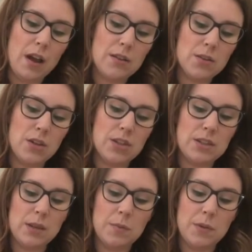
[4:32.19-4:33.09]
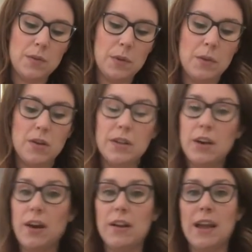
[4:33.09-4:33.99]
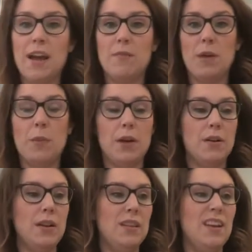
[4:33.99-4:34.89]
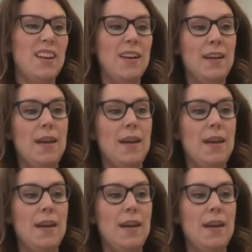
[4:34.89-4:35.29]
So I just dump a little bit of milk in there. I already have my butter in there.